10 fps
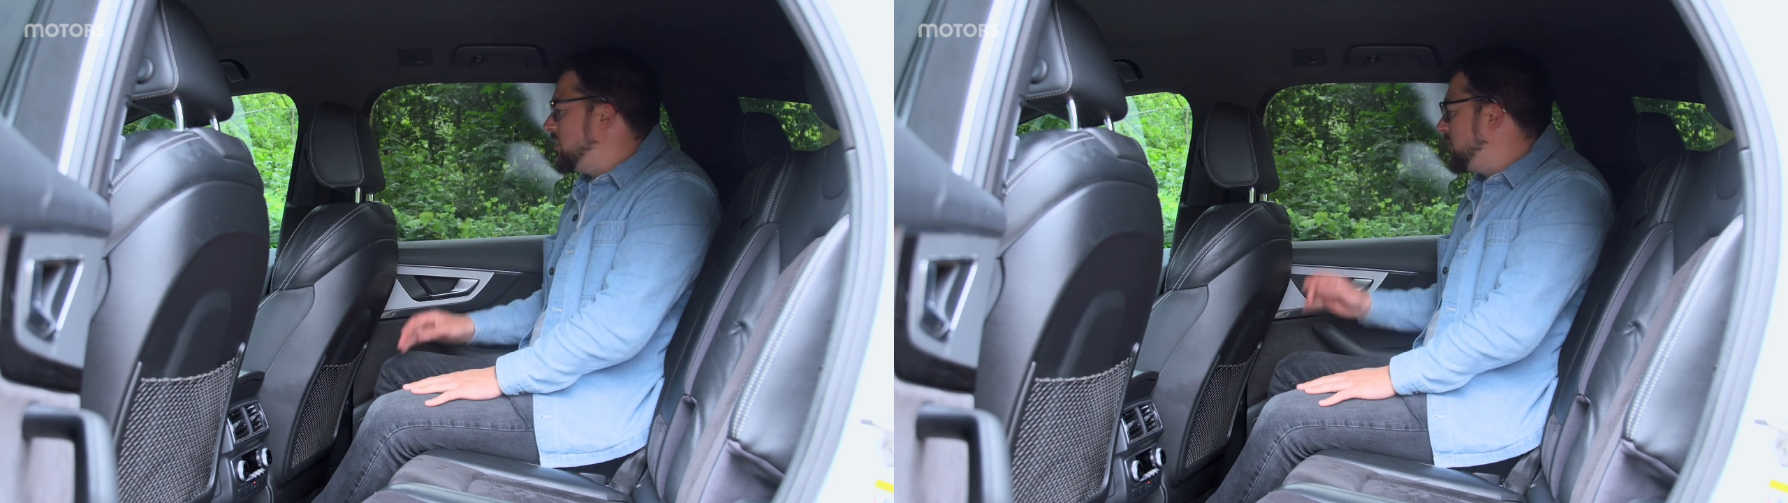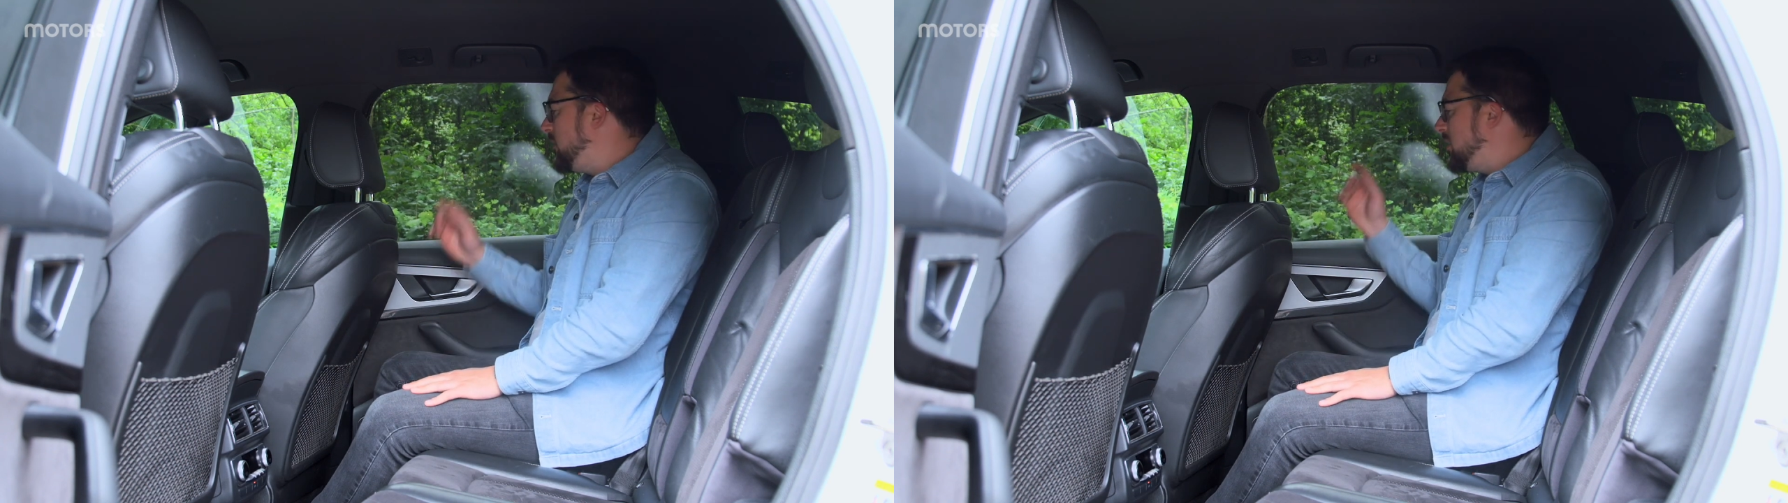
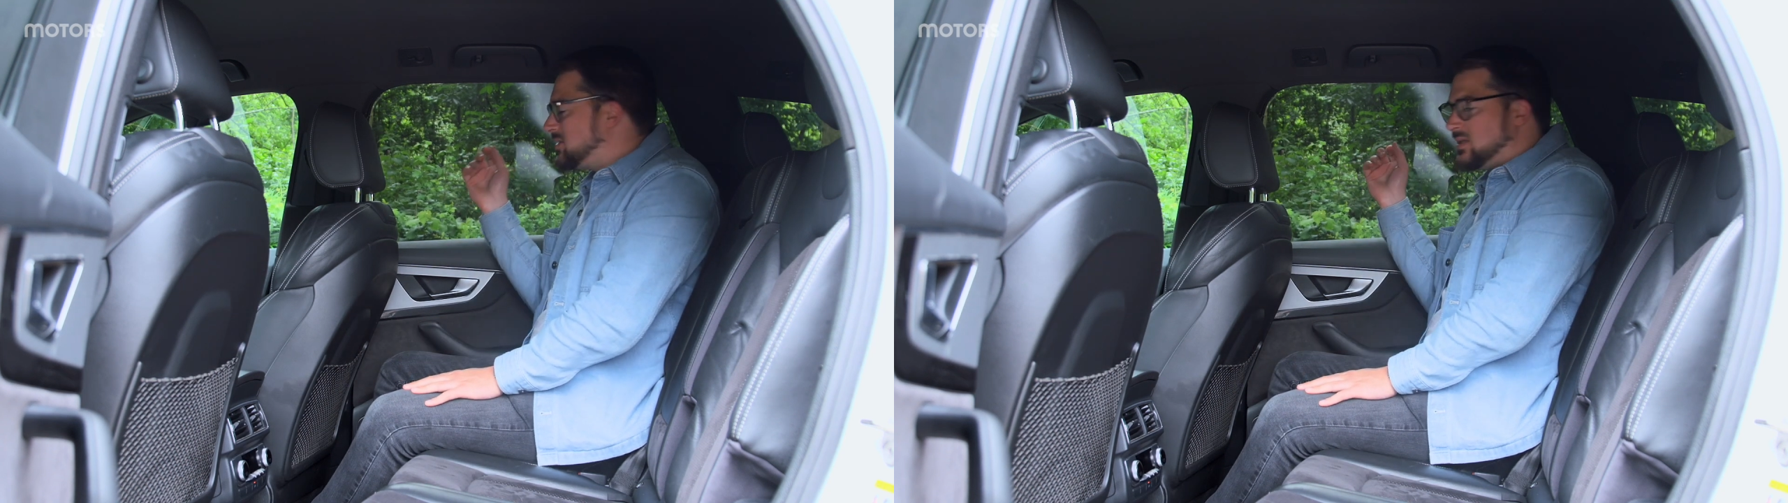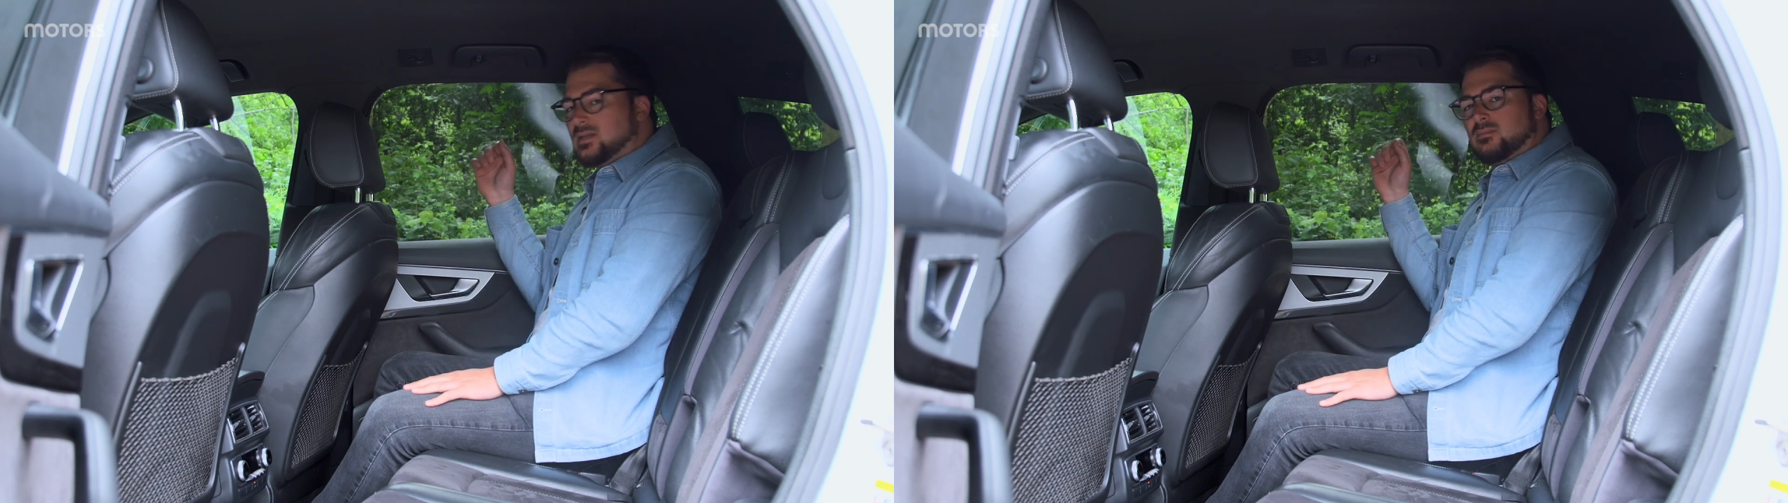
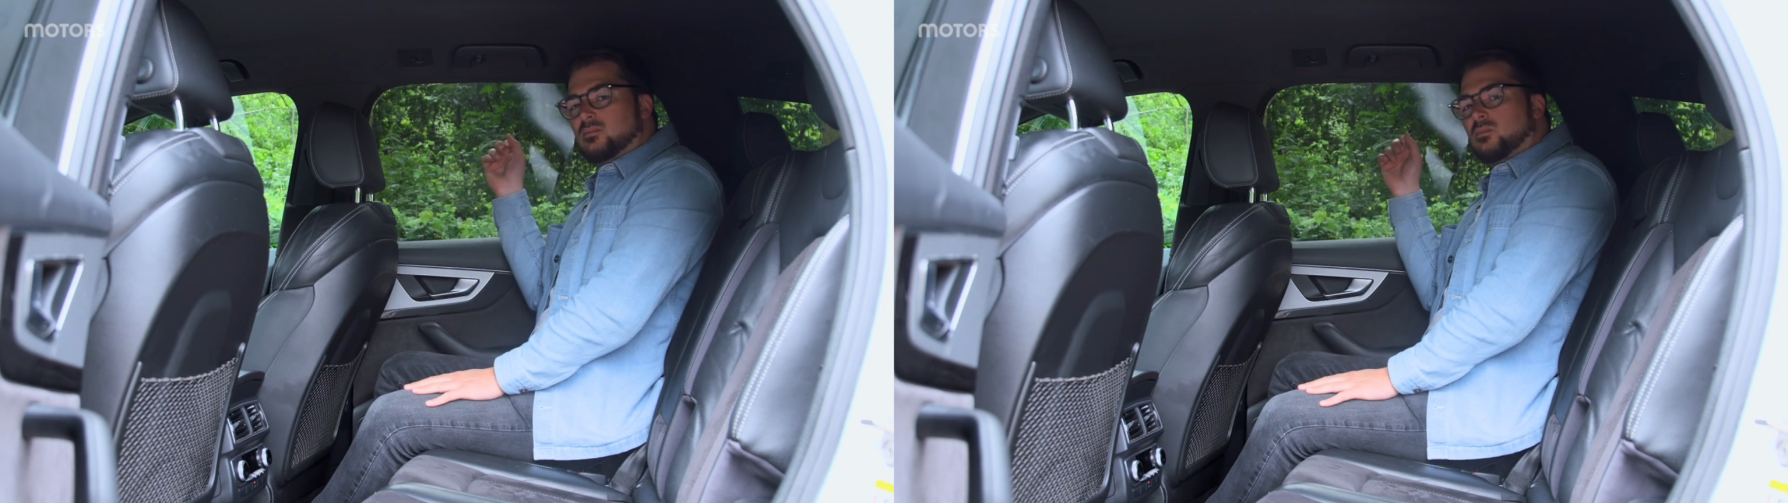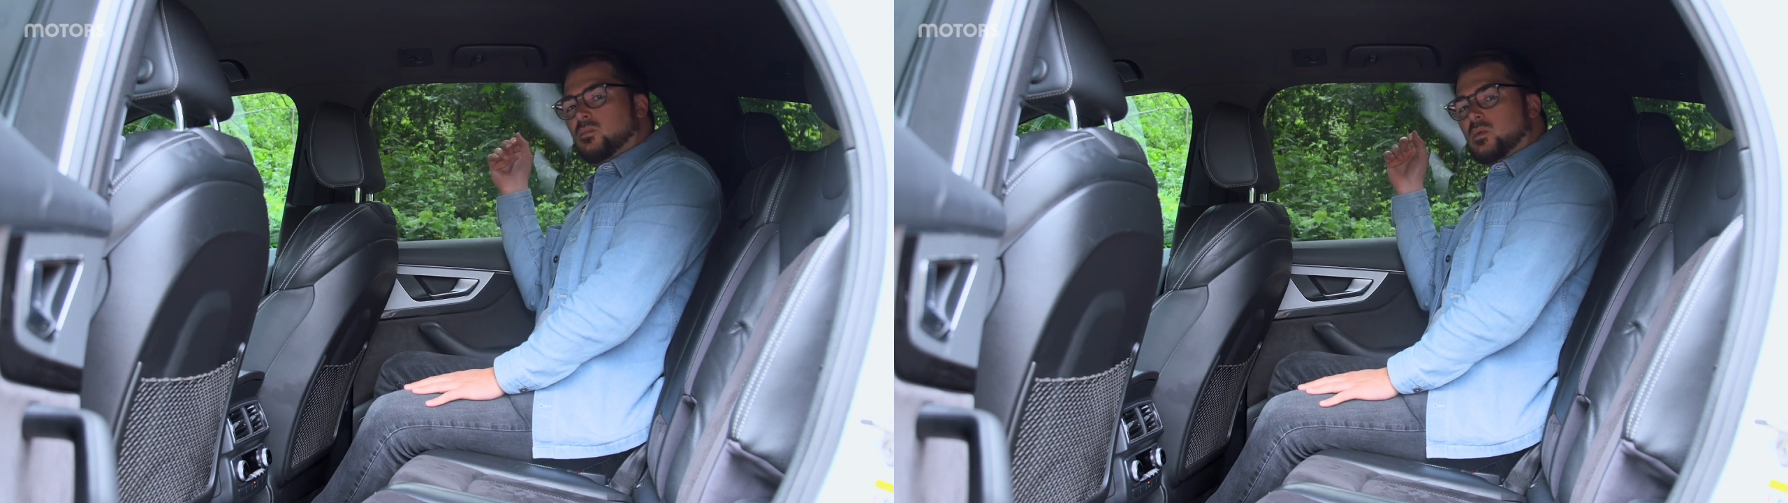Firstly,
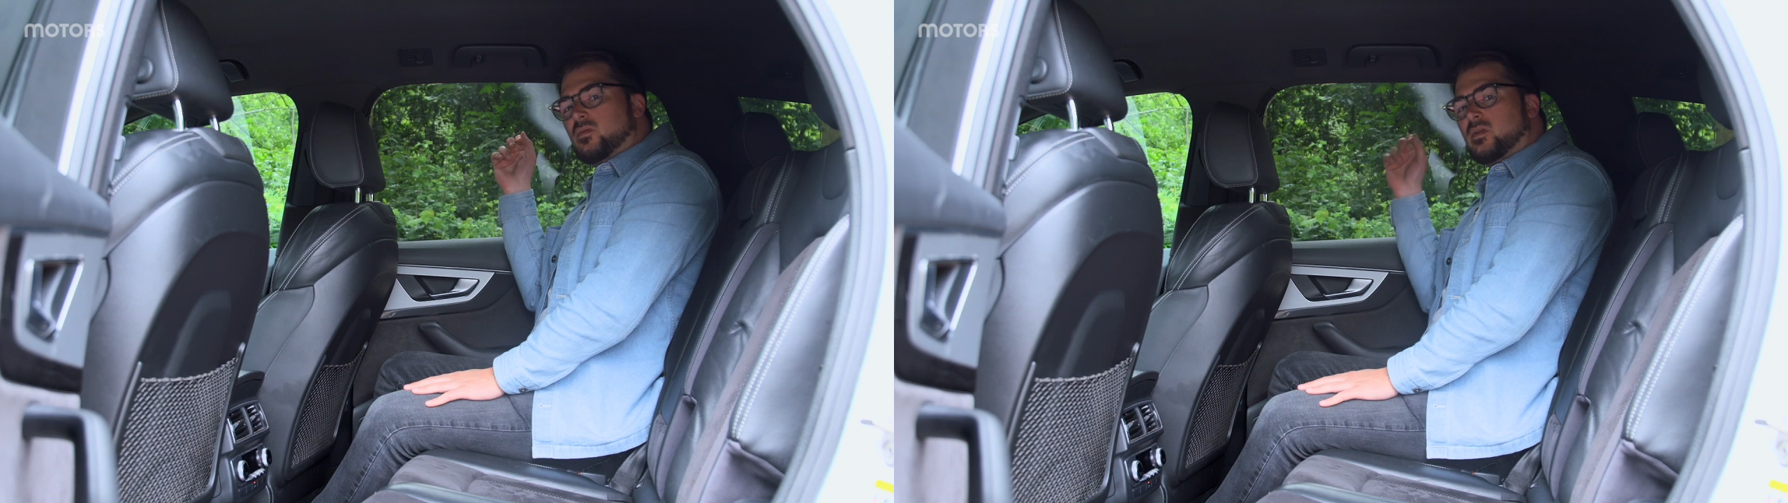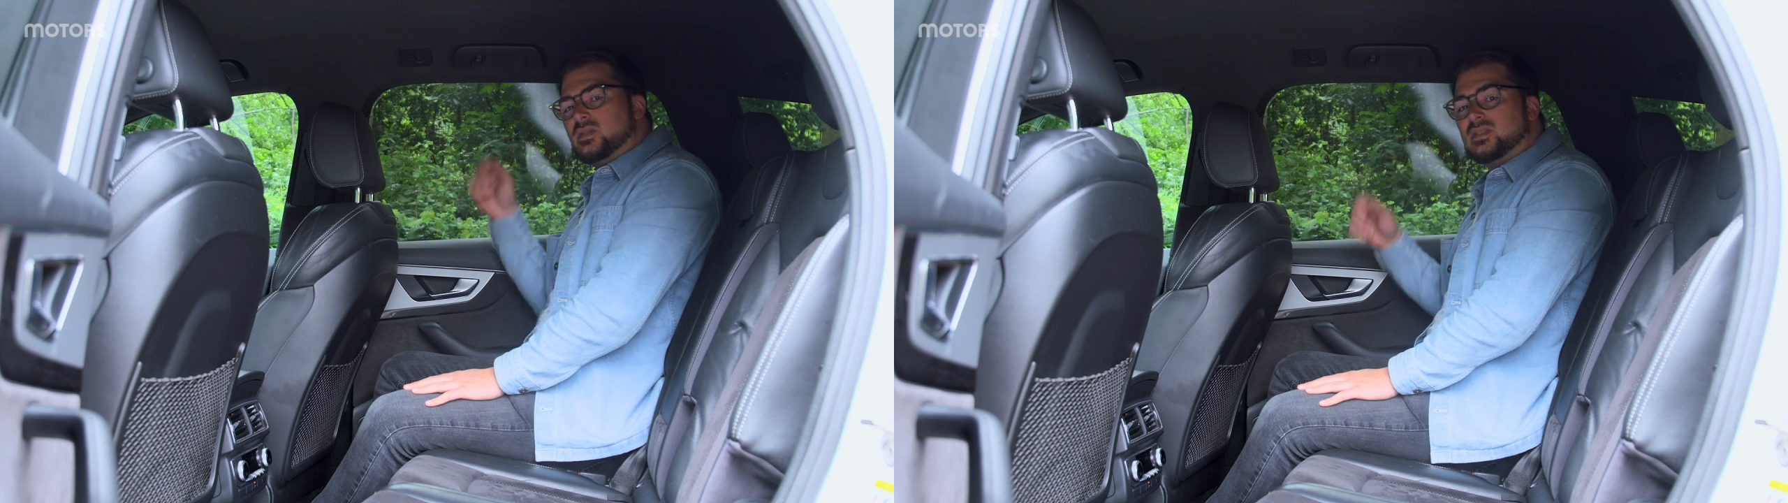we've
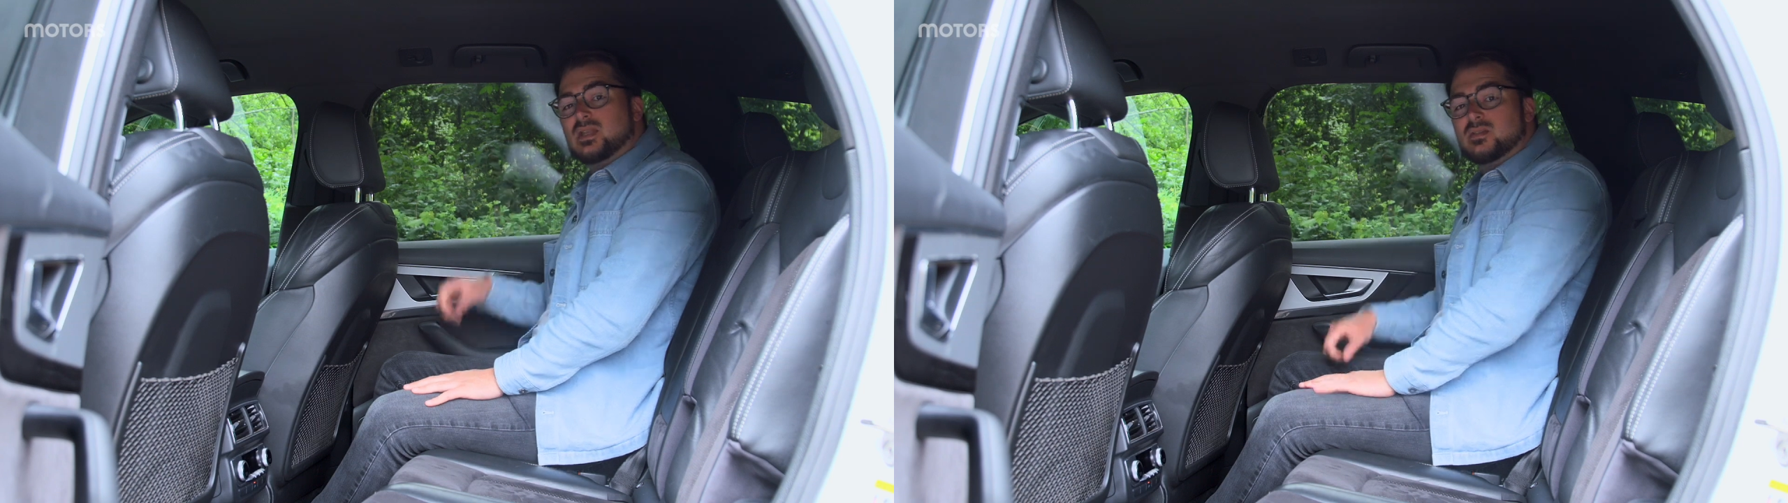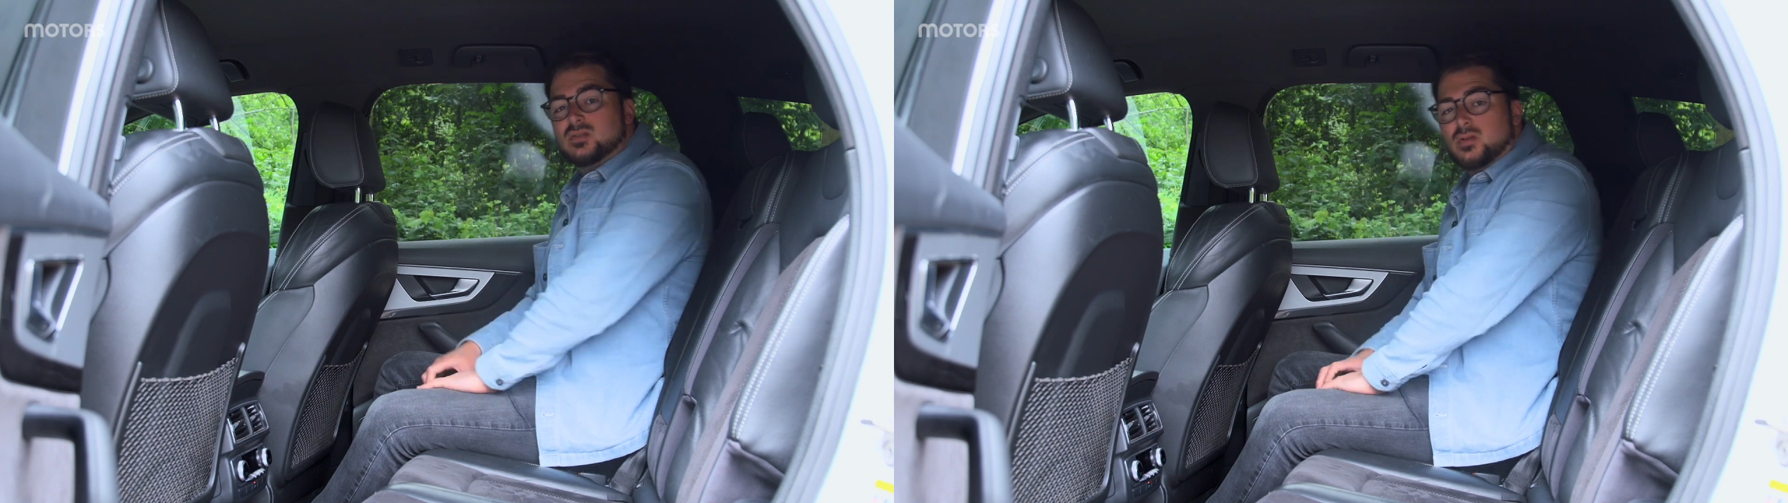got the
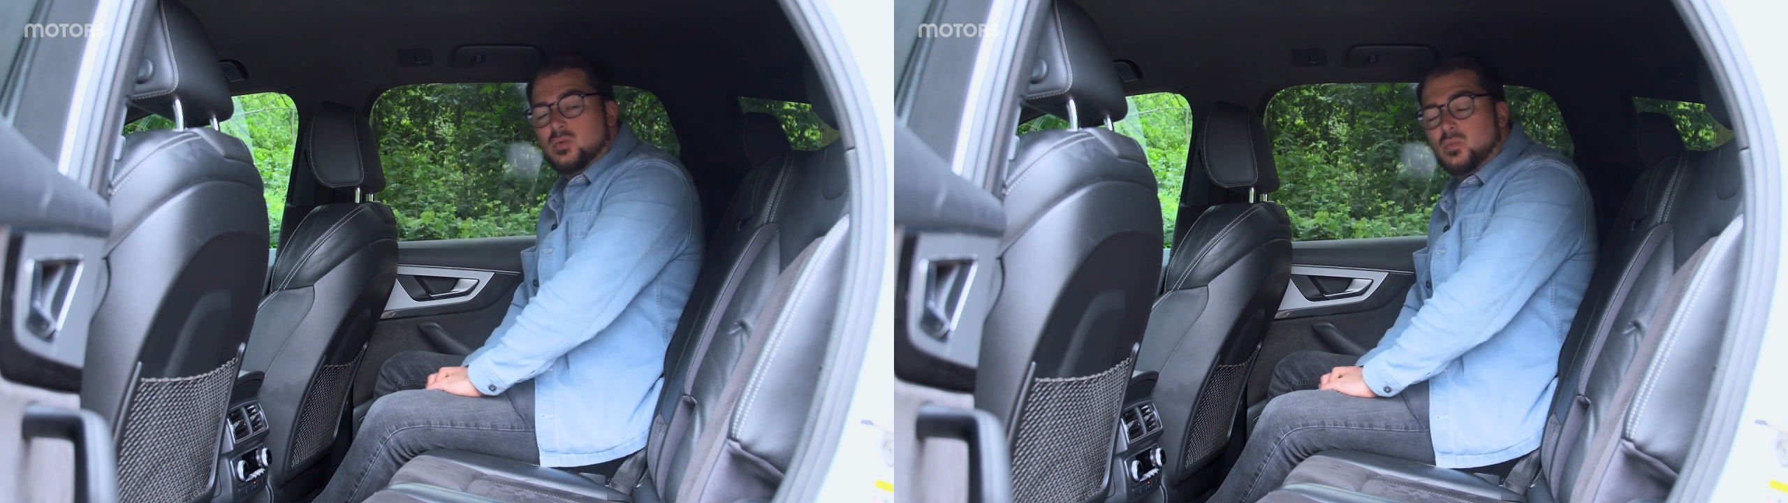tints on the